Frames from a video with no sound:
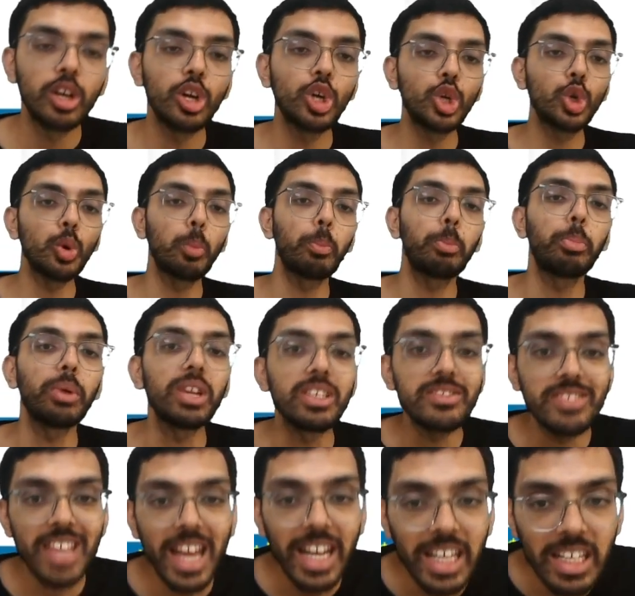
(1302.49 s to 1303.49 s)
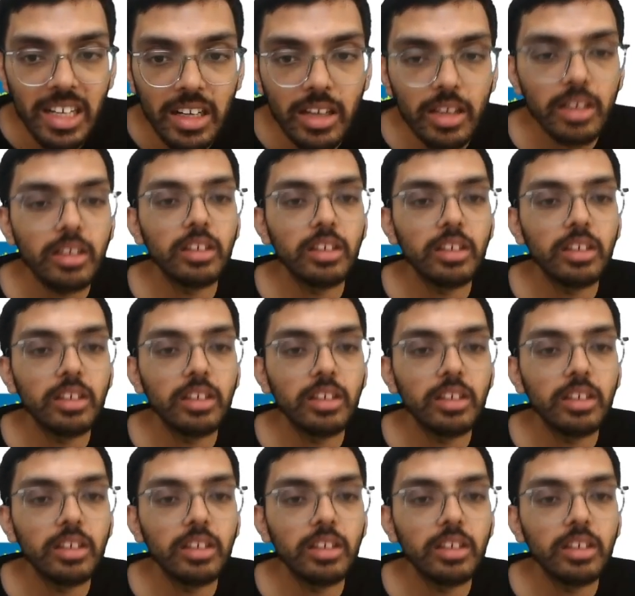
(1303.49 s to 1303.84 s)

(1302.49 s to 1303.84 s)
to present